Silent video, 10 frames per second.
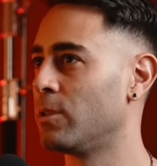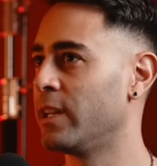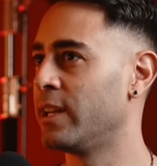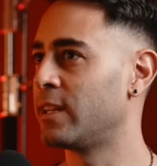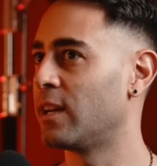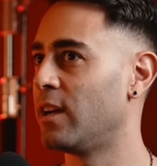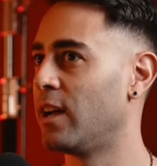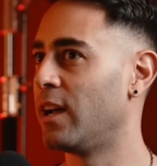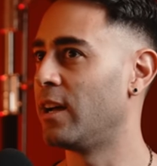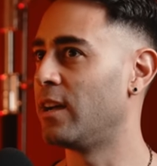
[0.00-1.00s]
like,
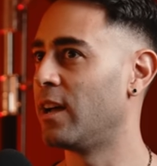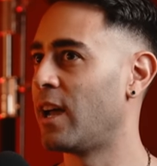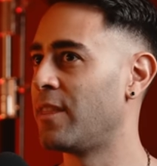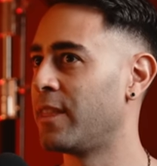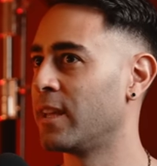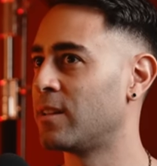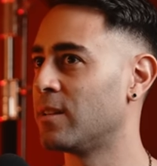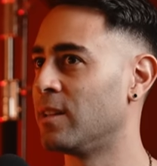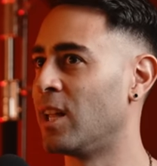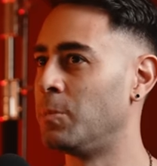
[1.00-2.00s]
I think
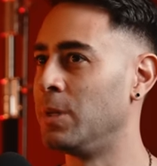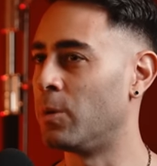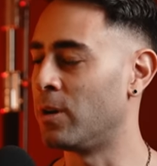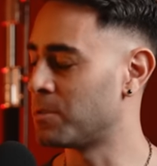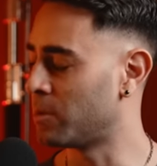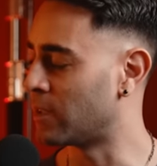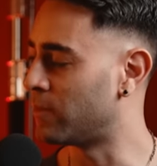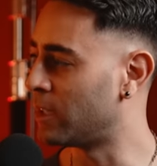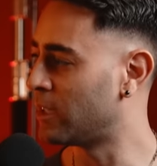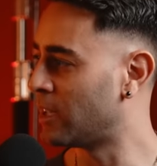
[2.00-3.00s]
a lot of people also like
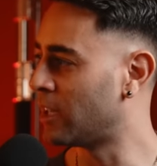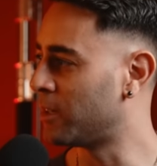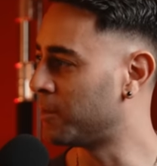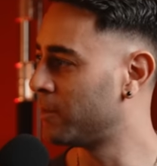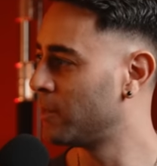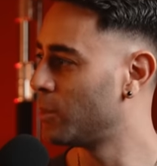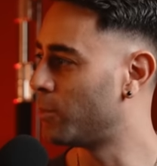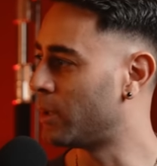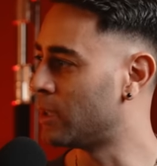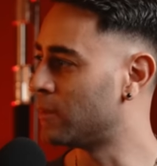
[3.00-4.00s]
Vietnam,
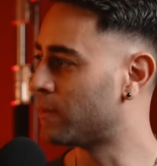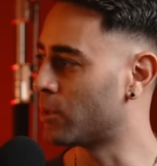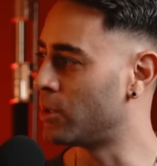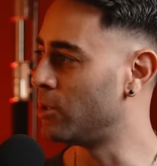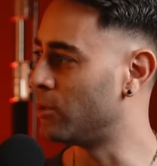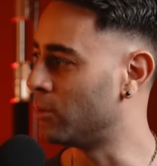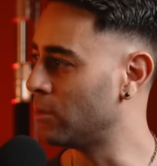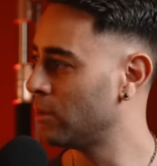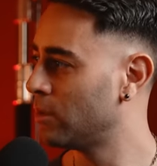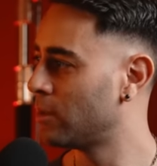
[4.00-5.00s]
but for
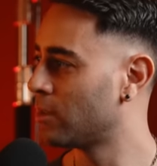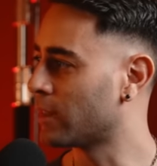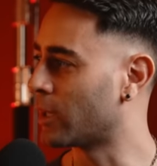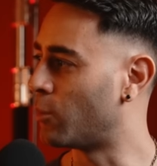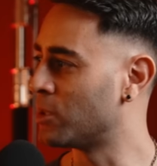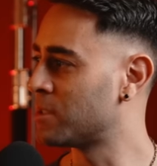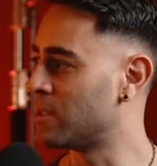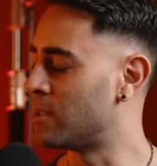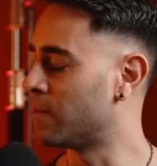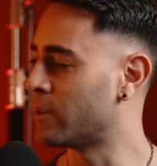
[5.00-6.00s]
you, like what's
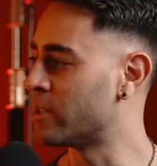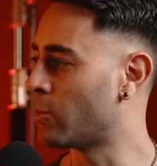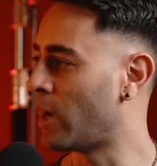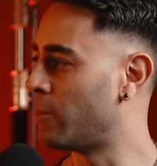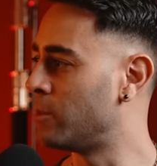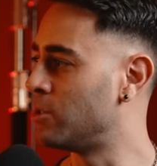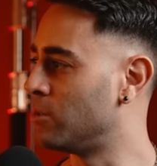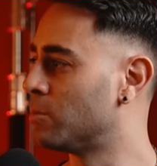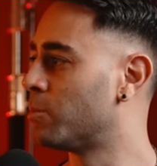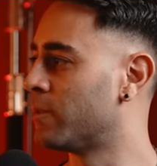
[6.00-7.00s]
the difference? Why would
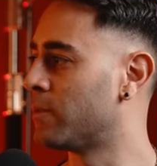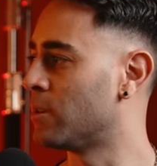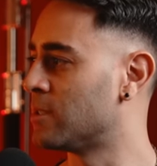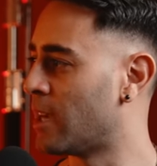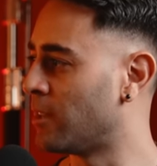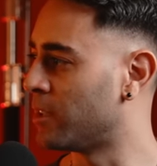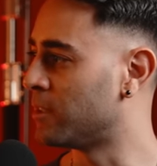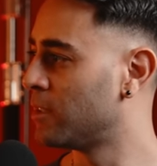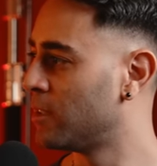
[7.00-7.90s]
you prefer Thailand?